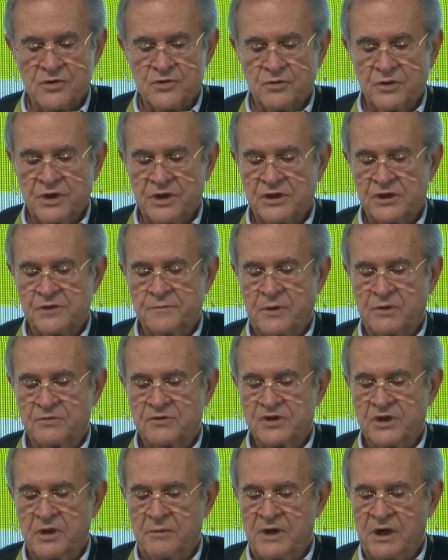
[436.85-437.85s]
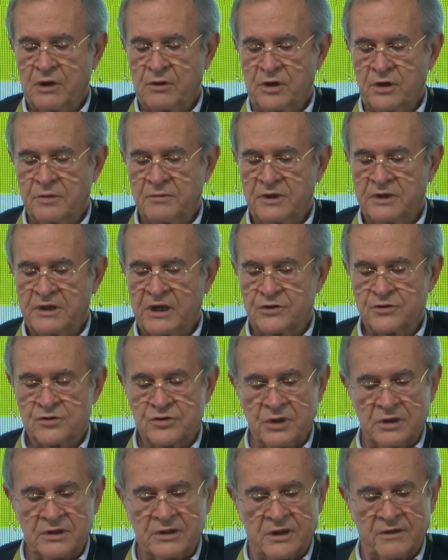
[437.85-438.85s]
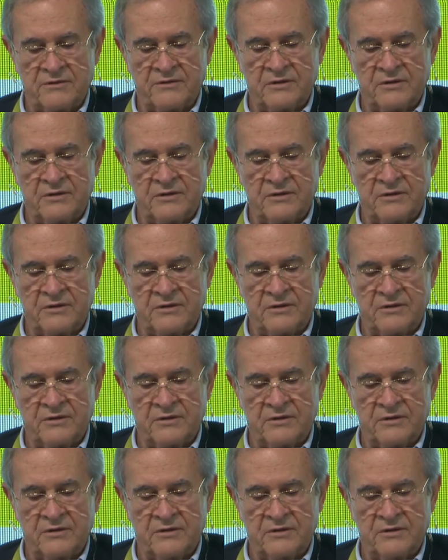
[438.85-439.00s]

farm to fork strategies.